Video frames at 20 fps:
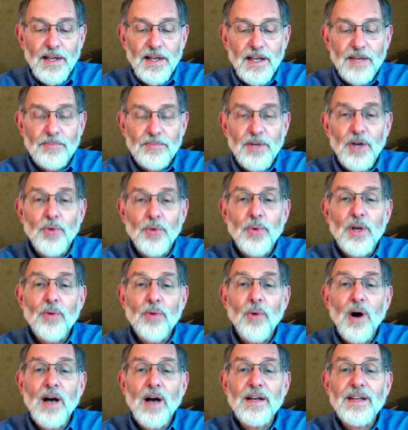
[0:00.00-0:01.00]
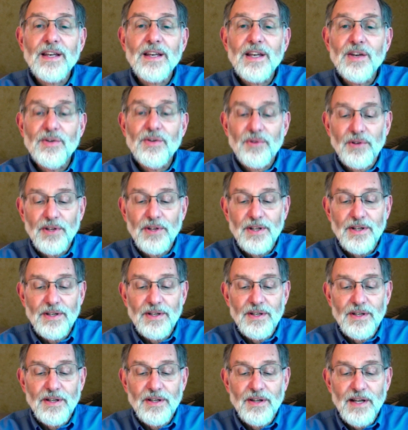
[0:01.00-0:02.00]
may we walk
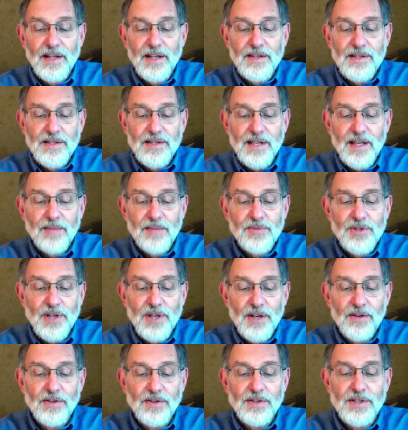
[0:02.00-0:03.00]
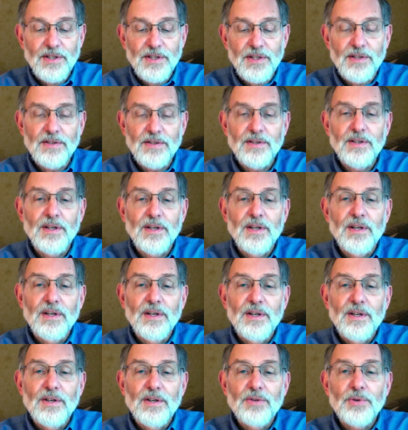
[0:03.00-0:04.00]
eagerly in that same charity
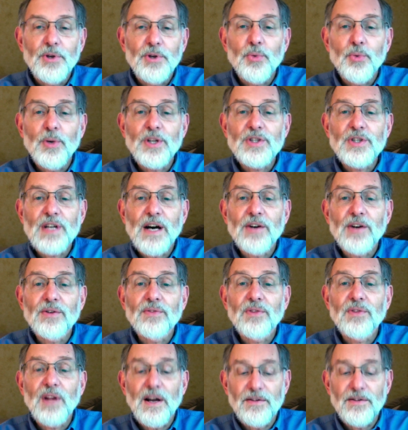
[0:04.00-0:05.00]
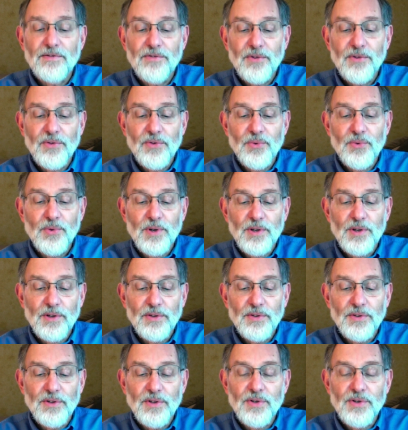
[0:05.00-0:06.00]
with which, out of love for the
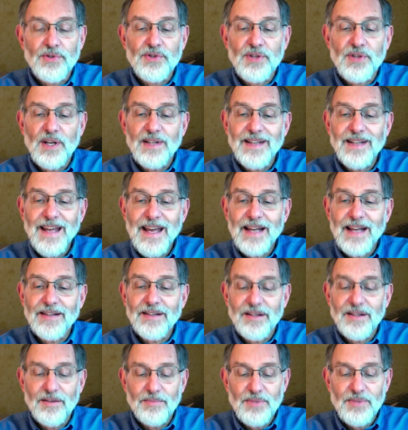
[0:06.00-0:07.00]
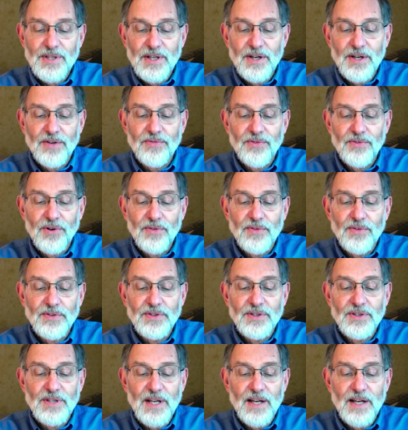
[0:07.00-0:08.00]
world, your Son handed himself over
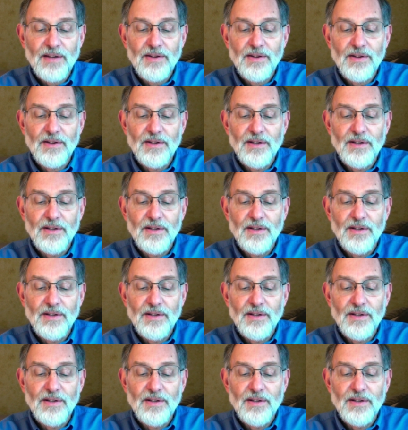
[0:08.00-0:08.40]
to death.